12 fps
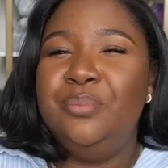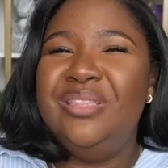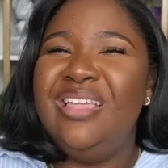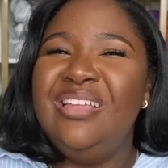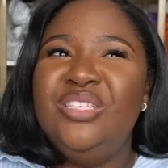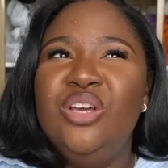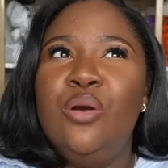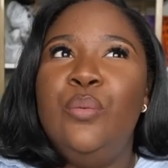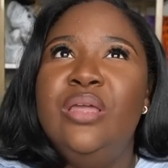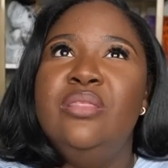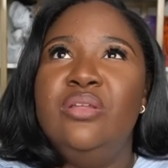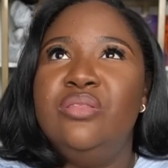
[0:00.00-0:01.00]
but they took
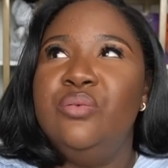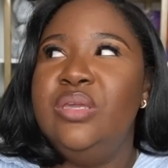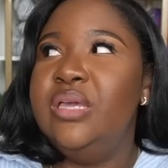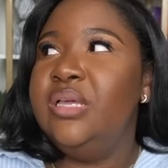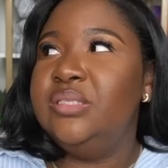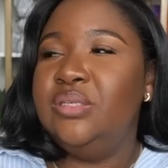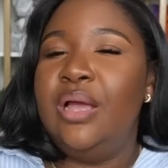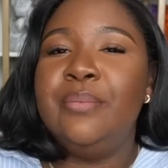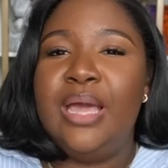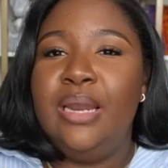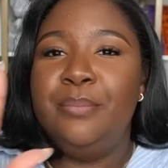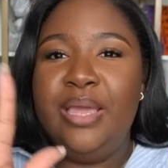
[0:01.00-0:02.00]
away their 3X, so I'm
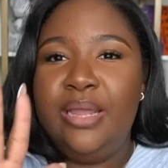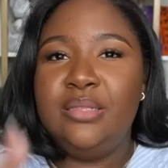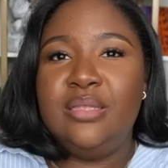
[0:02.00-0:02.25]
kind of mad